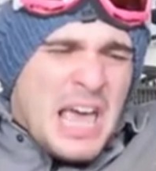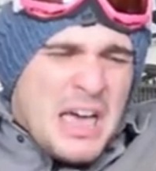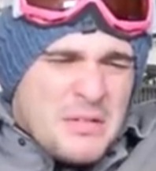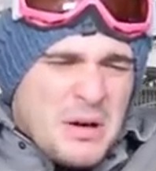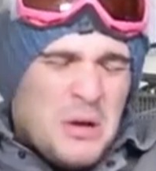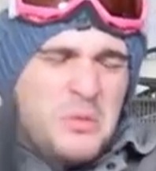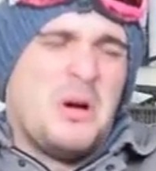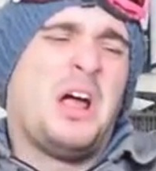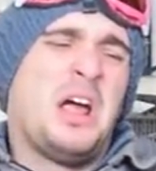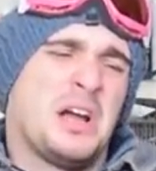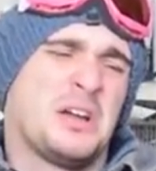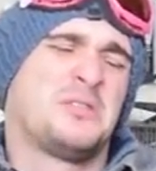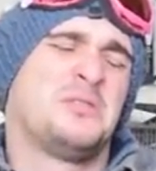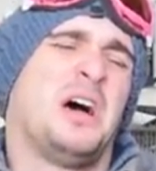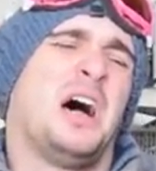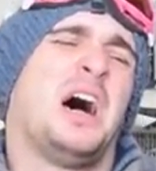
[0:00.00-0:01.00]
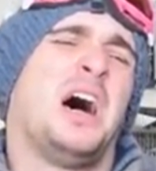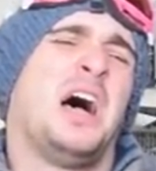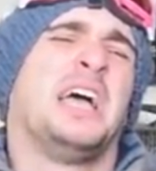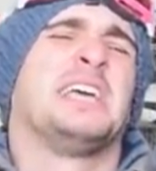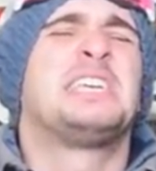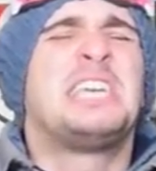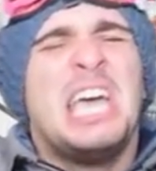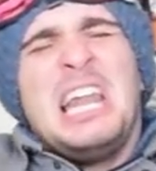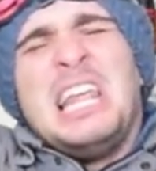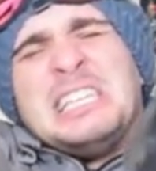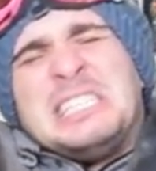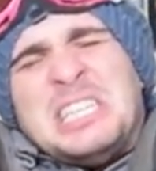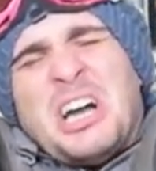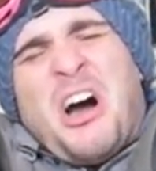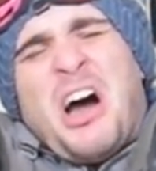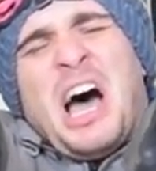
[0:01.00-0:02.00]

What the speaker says: never worked right. Kill it, Your